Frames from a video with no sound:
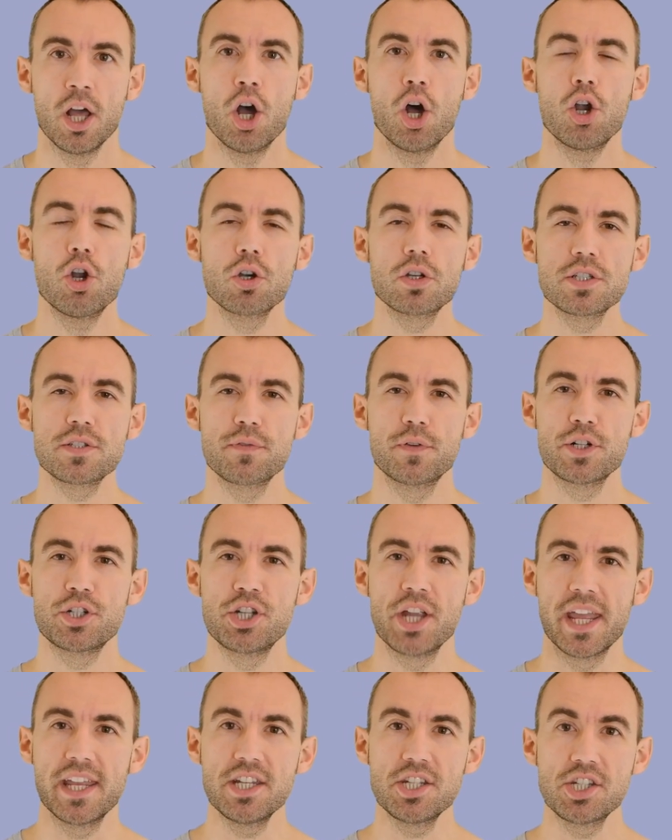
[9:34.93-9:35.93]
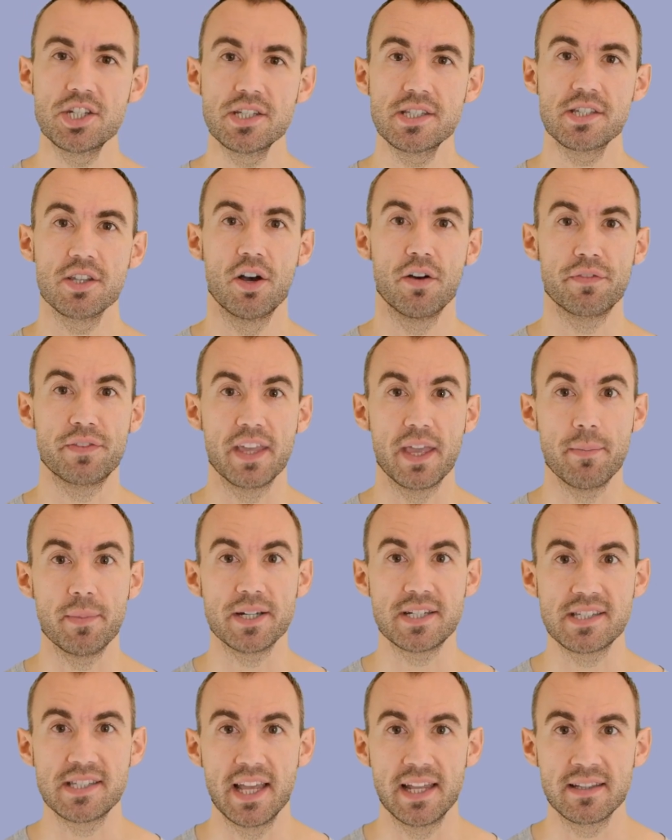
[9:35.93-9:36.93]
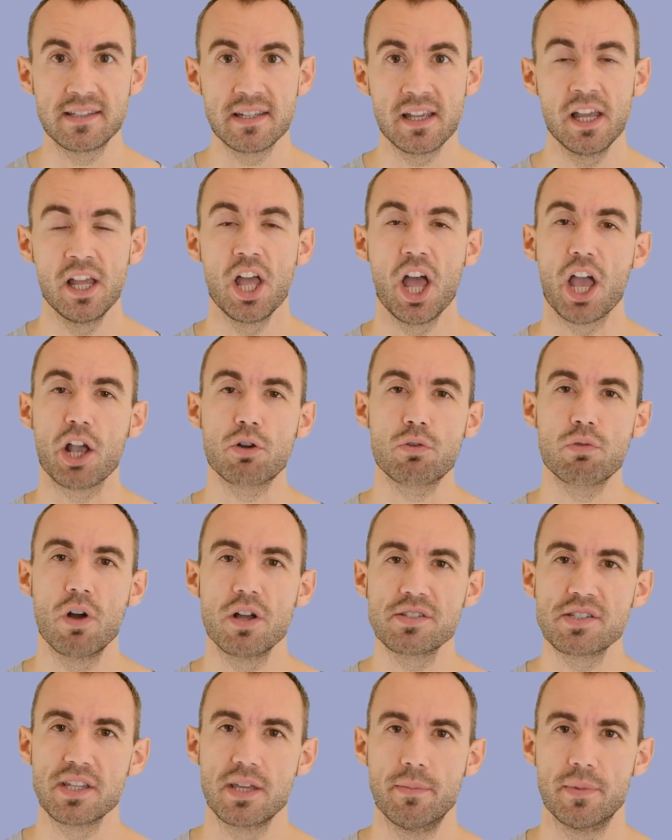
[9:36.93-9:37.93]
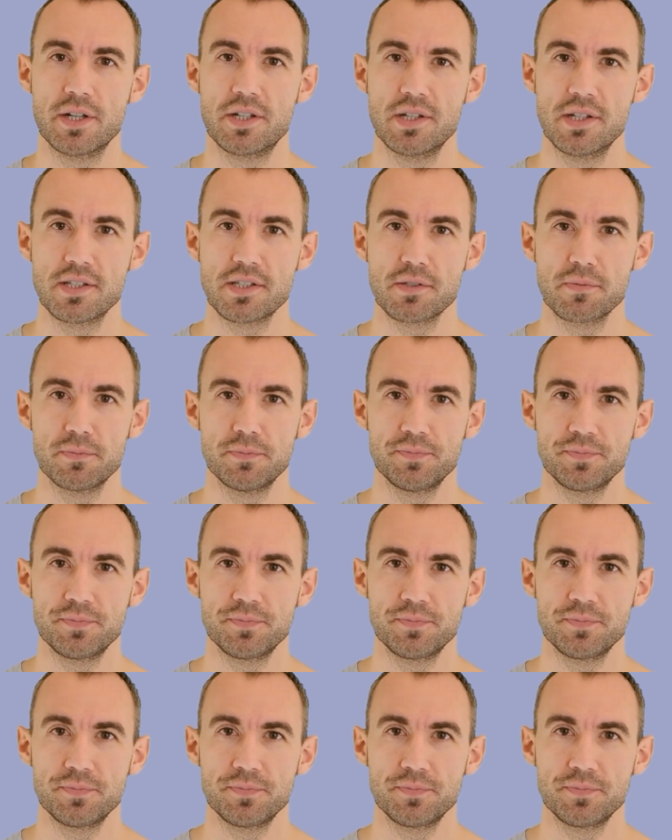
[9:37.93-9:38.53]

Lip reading: looks for changes of the image center across images.